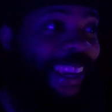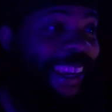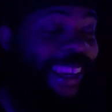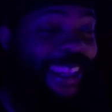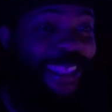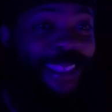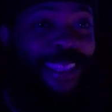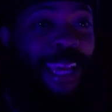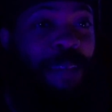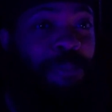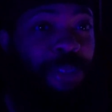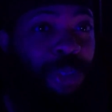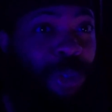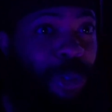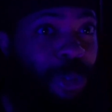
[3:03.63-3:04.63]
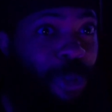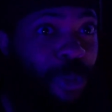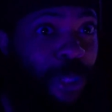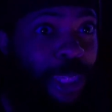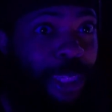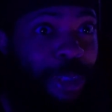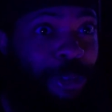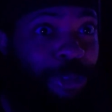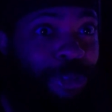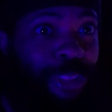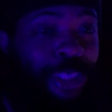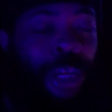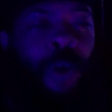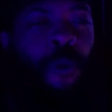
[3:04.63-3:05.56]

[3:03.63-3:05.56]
He's absolutely useless.